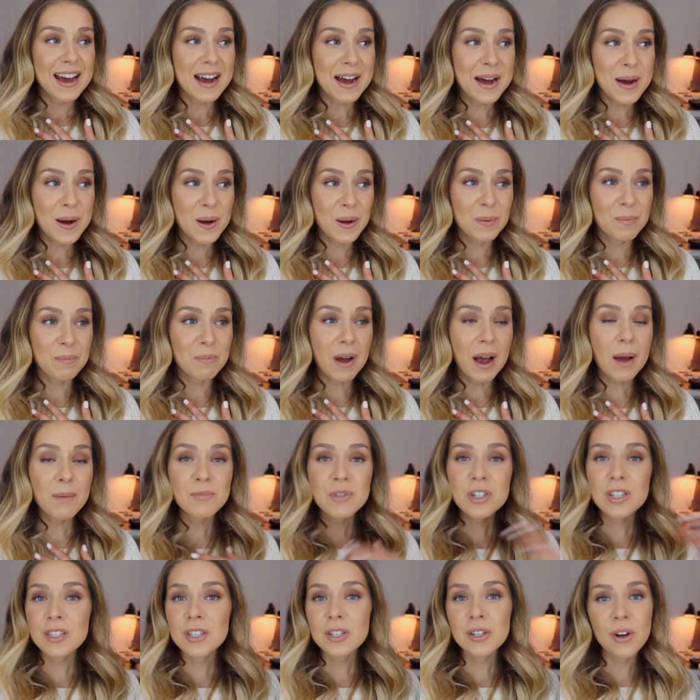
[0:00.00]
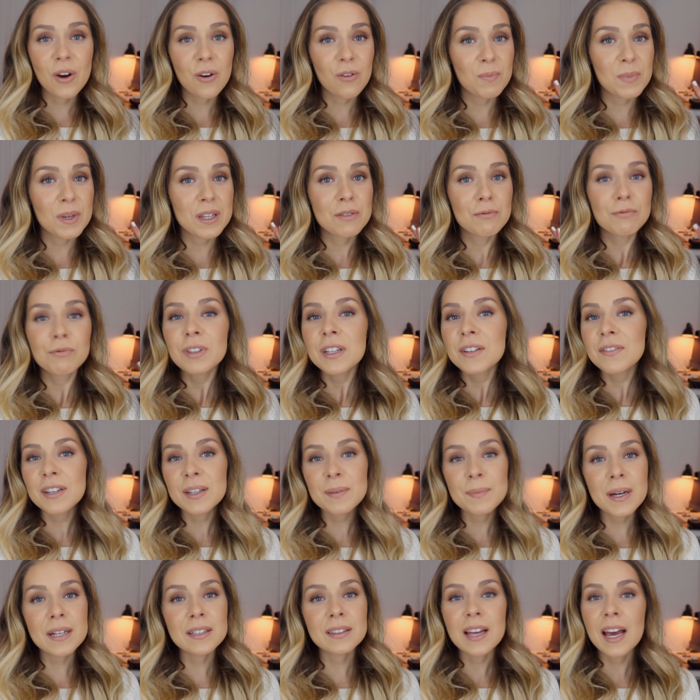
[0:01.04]
Um, I'm just, you know, been
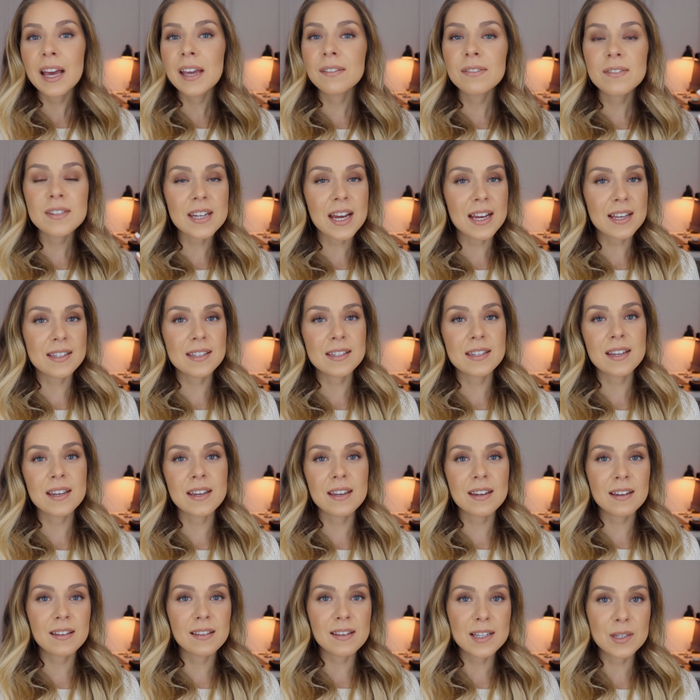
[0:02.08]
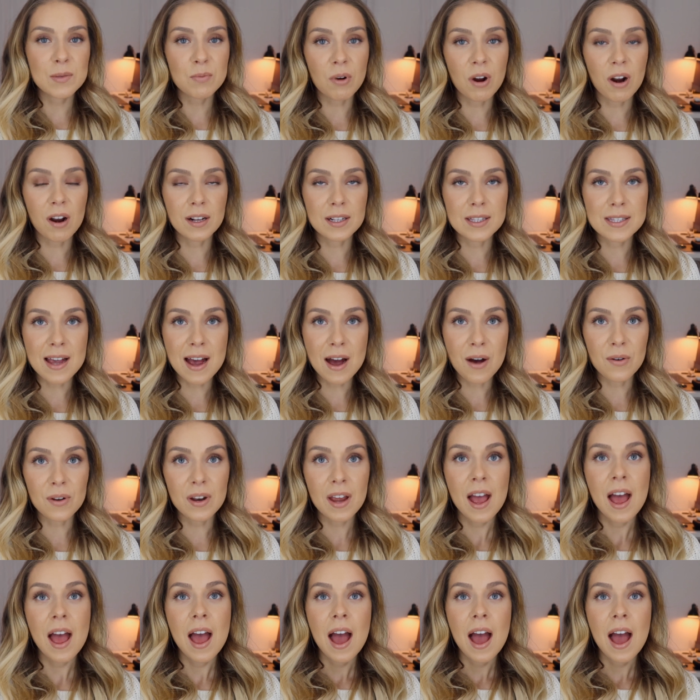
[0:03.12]
living my life testing these products out.